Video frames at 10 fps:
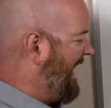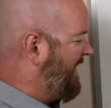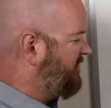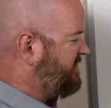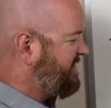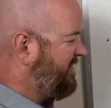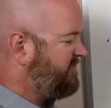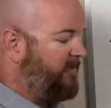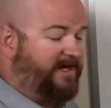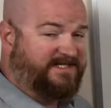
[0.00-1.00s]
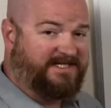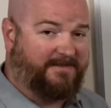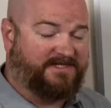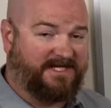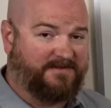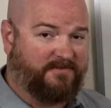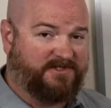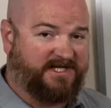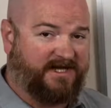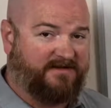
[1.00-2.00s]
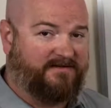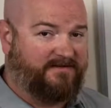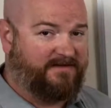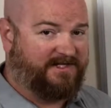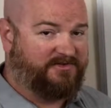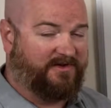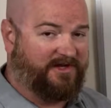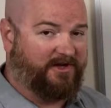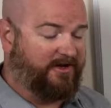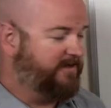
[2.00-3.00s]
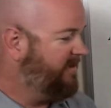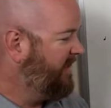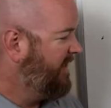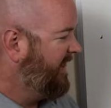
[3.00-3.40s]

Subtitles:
Average sales price is up 6%. That's really good.